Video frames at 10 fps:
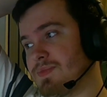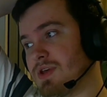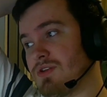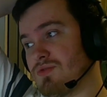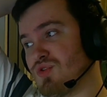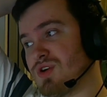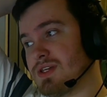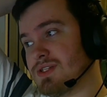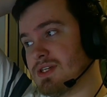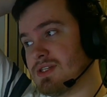
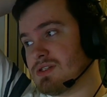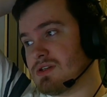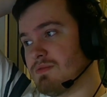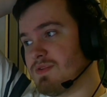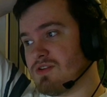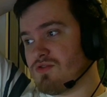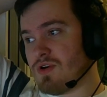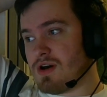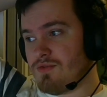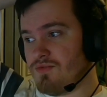Otherwise, it's going to be
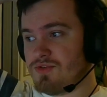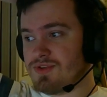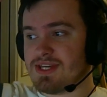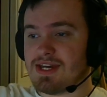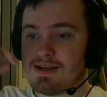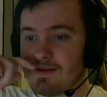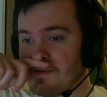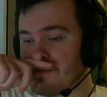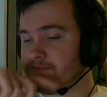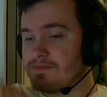quite a
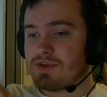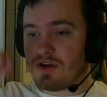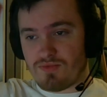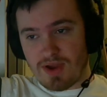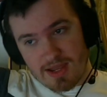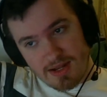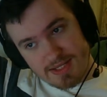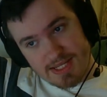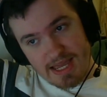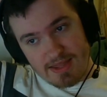routine, regular
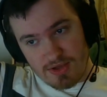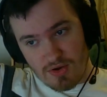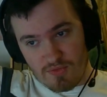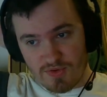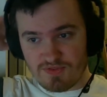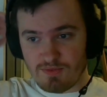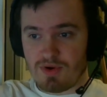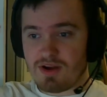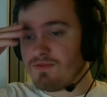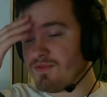day at the office for
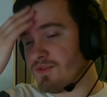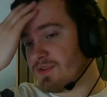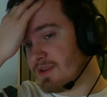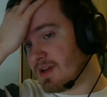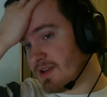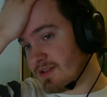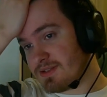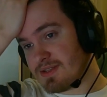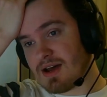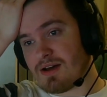Brentford, and
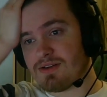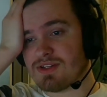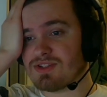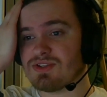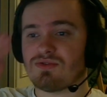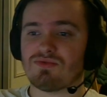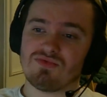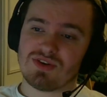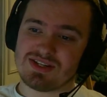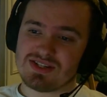that is not
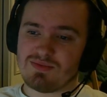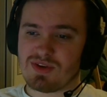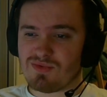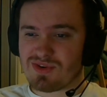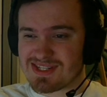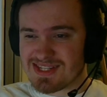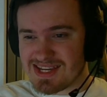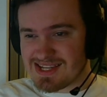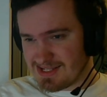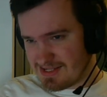really something I want to
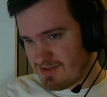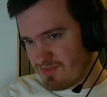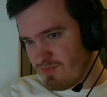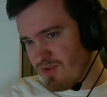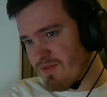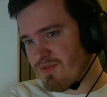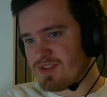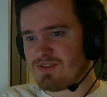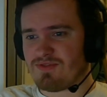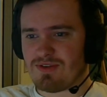see. I want Brentford
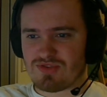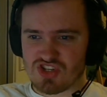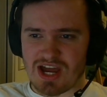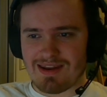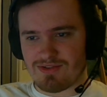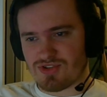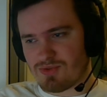to feel challenged.